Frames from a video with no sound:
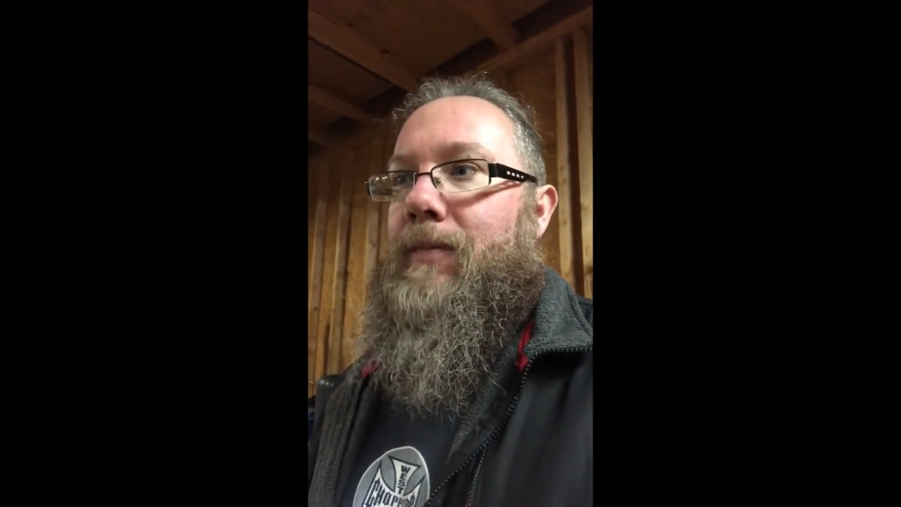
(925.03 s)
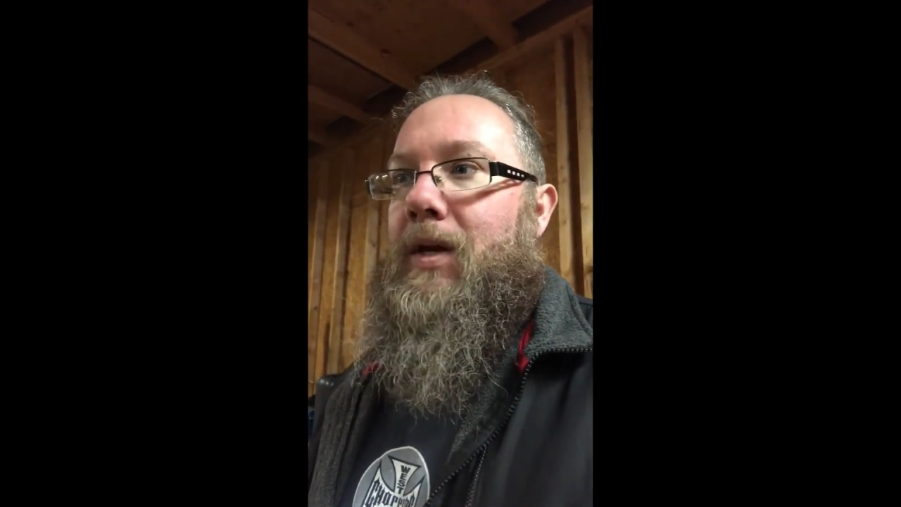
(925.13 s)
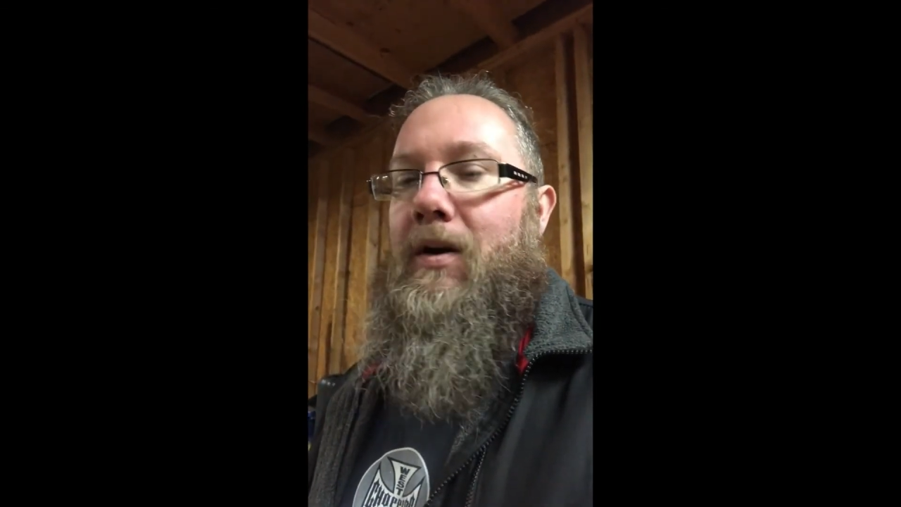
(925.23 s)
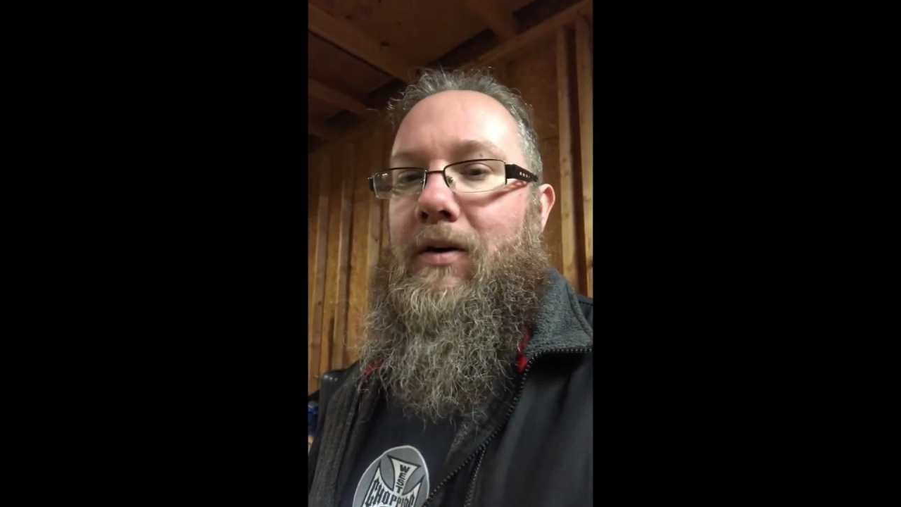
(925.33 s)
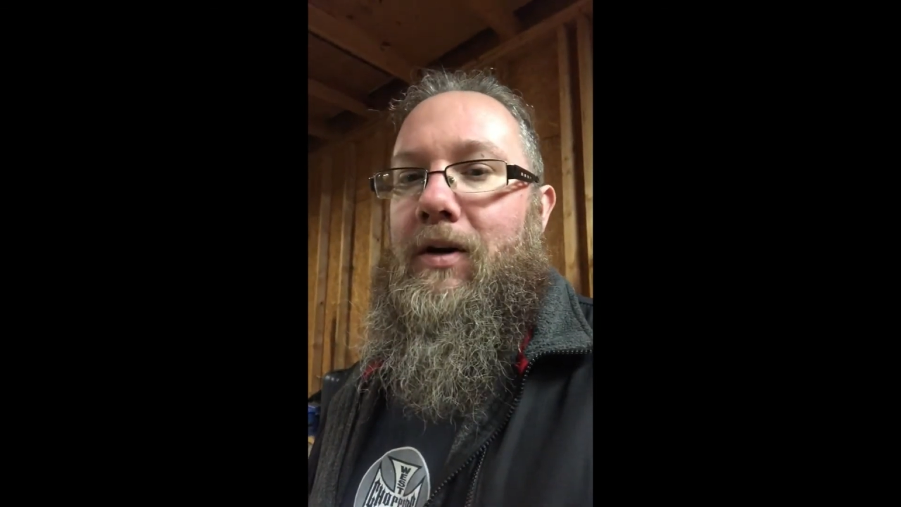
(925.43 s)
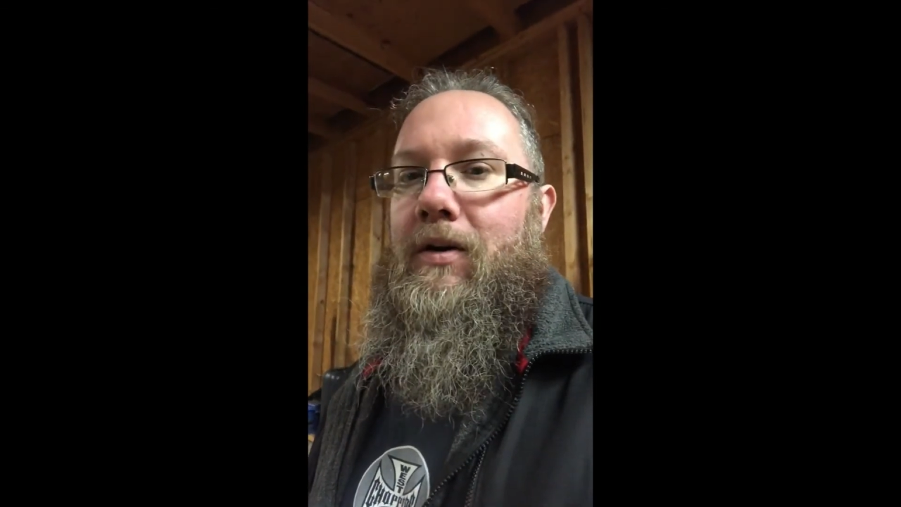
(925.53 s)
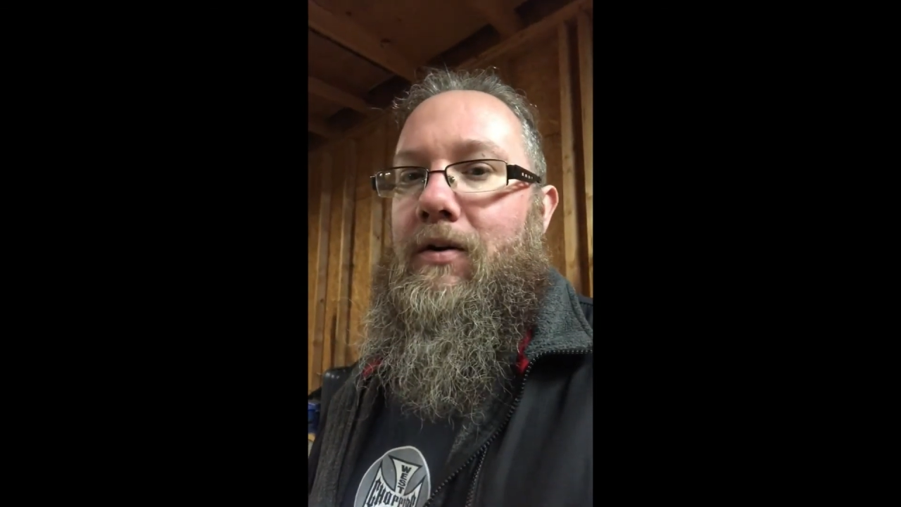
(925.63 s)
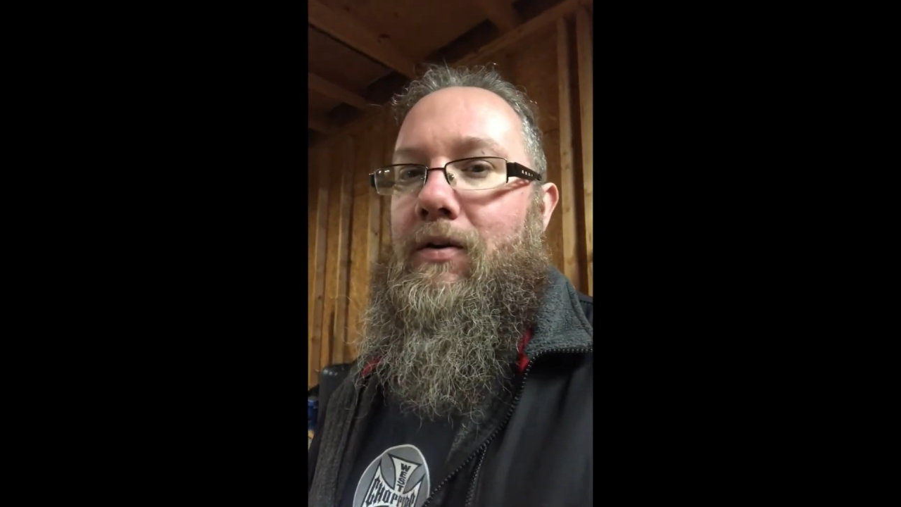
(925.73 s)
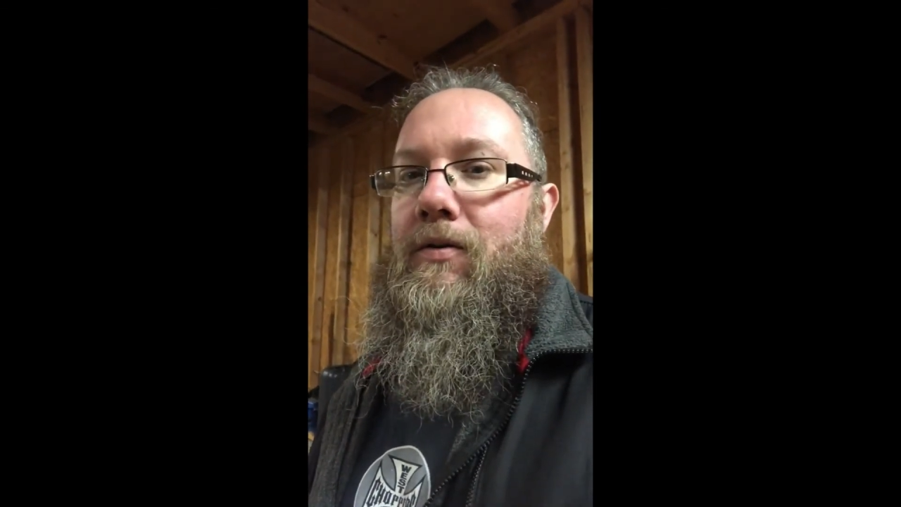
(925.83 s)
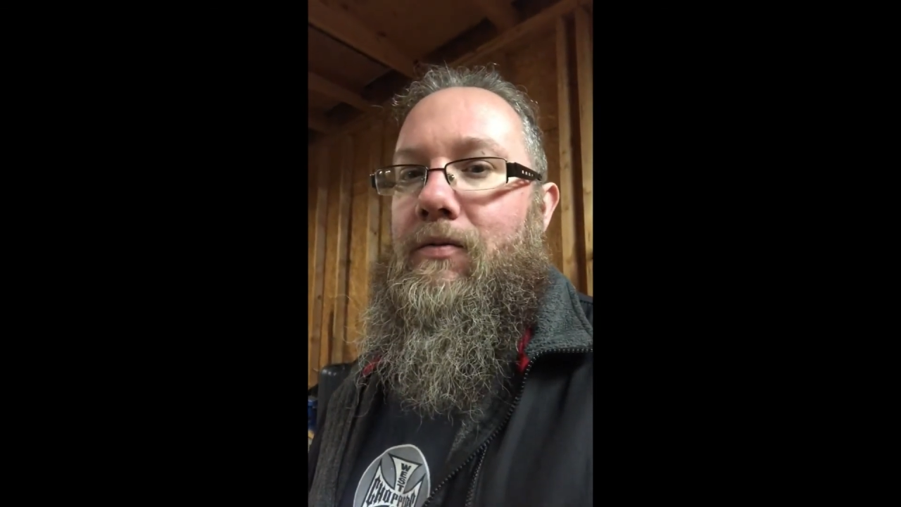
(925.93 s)
and I'll carry
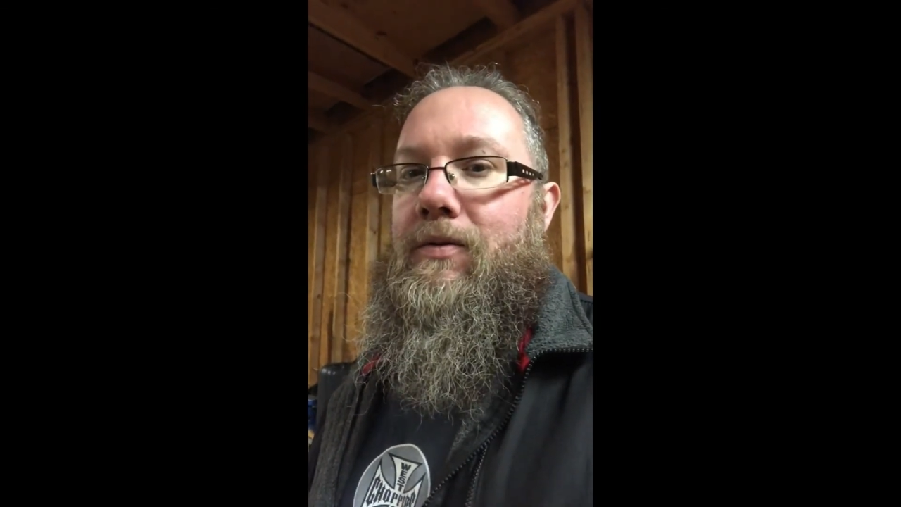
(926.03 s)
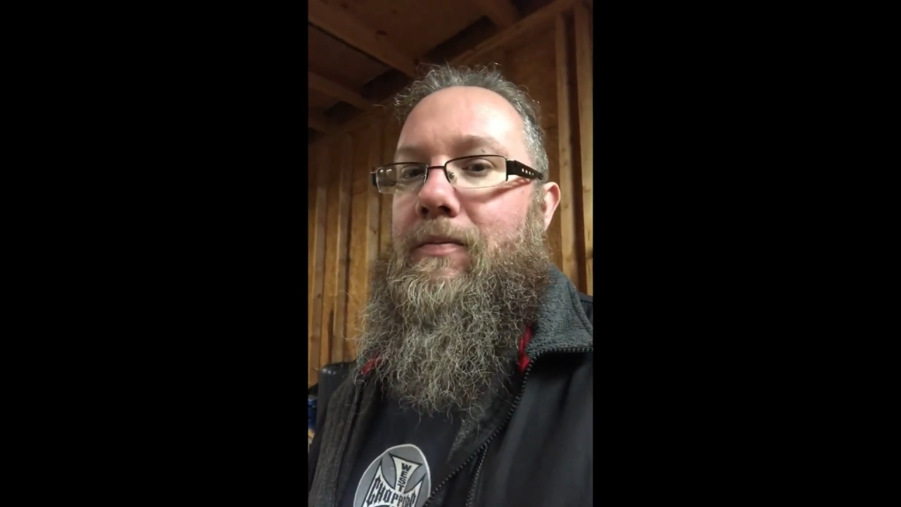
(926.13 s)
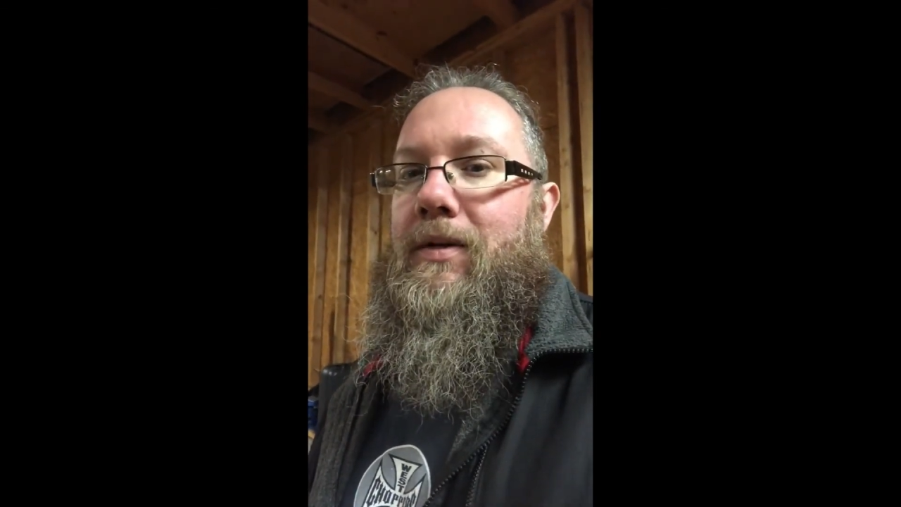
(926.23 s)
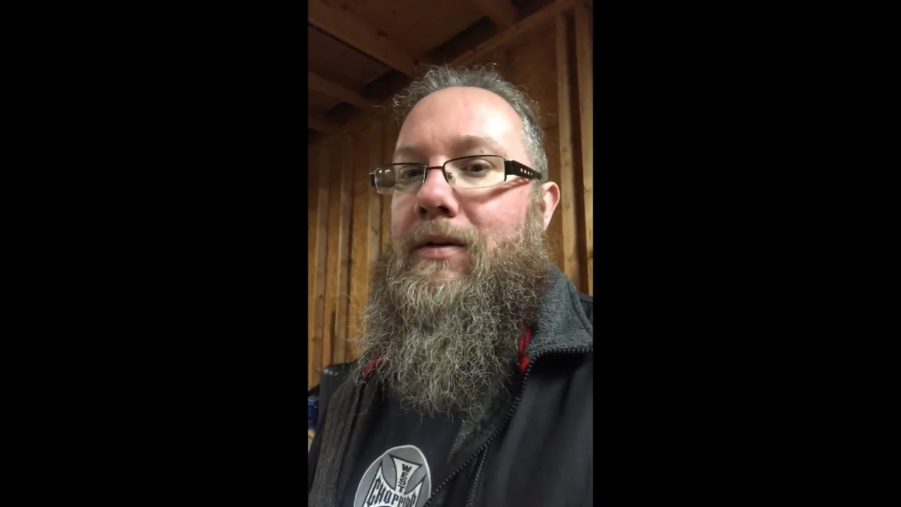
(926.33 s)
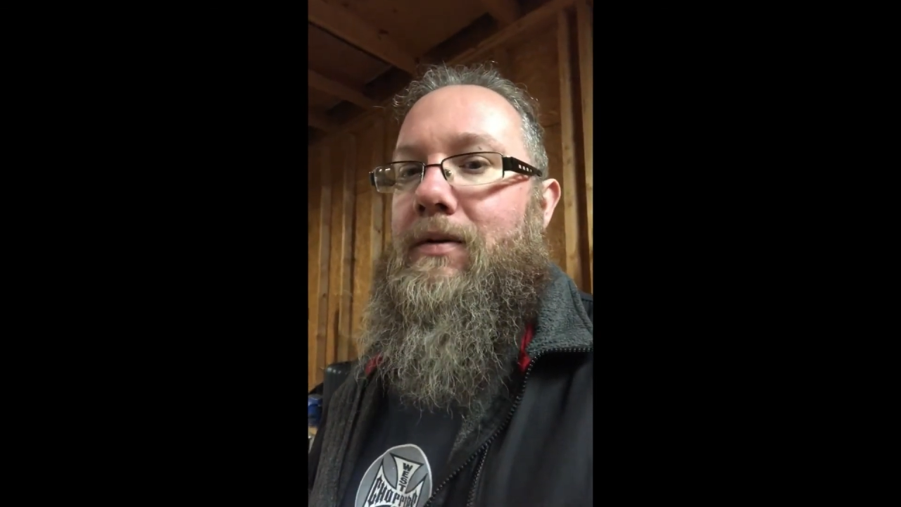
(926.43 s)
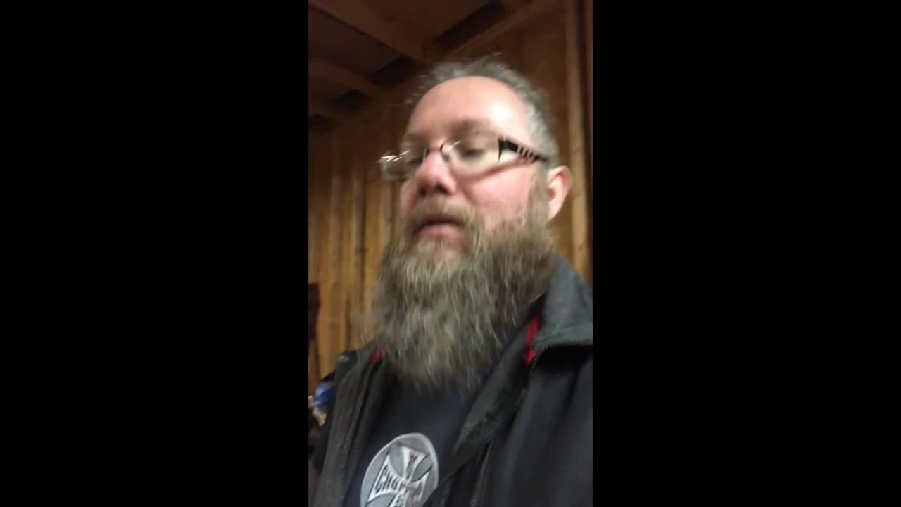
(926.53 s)
y'all along with me.